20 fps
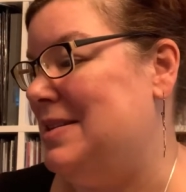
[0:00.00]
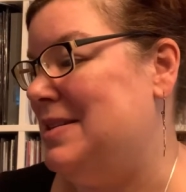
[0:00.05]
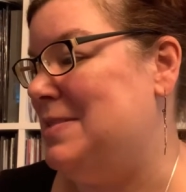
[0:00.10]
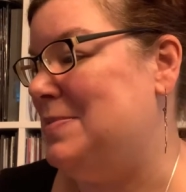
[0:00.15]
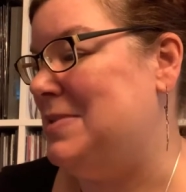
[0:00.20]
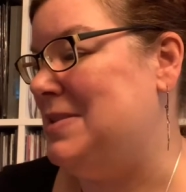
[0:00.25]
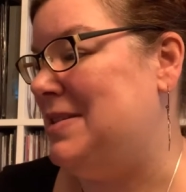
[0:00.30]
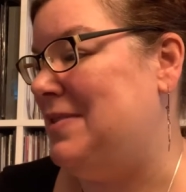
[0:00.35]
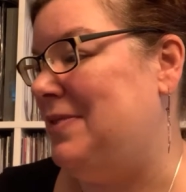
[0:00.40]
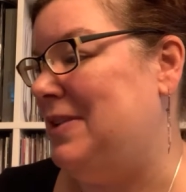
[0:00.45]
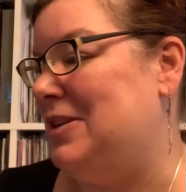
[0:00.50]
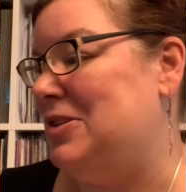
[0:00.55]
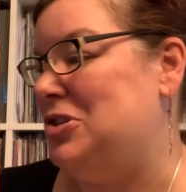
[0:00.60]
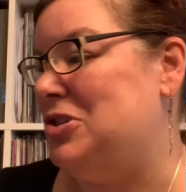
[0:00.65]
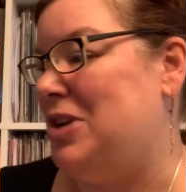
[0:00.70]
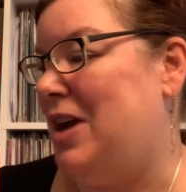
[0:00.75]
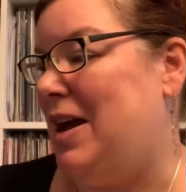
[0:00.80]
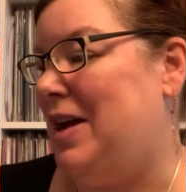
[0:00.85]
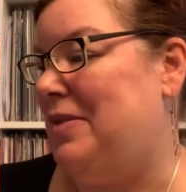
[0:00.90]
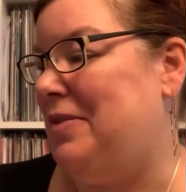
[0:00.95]
specific
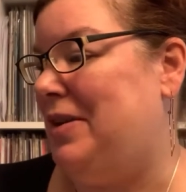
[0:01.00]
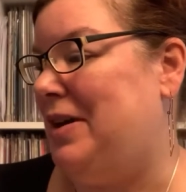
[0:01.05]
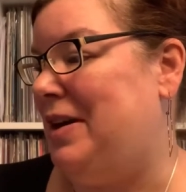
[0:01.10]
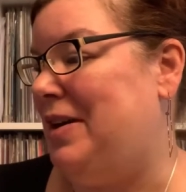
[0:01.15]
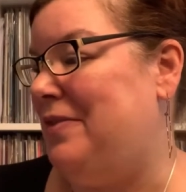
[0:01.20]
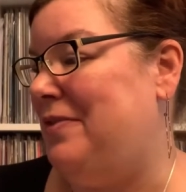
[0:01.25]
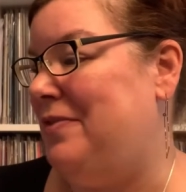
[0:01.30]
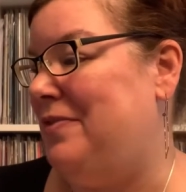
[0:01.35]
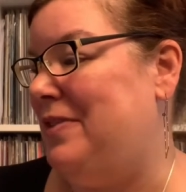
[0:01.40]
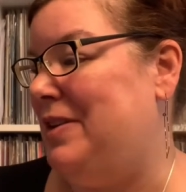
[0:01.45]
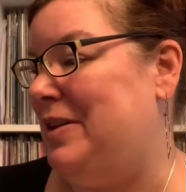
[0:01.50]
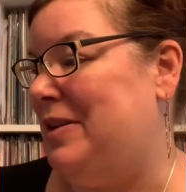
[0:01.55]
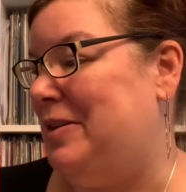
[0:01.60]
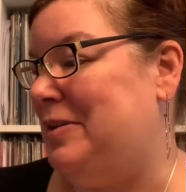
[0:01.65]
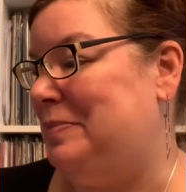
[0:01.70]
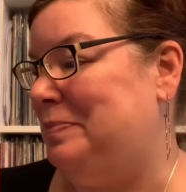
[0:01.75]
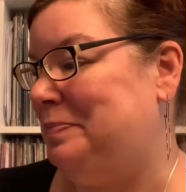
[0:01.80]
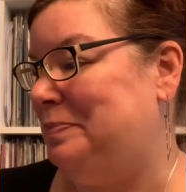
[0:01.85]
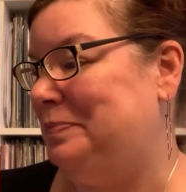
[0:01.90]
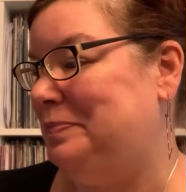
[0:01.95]
genre of film.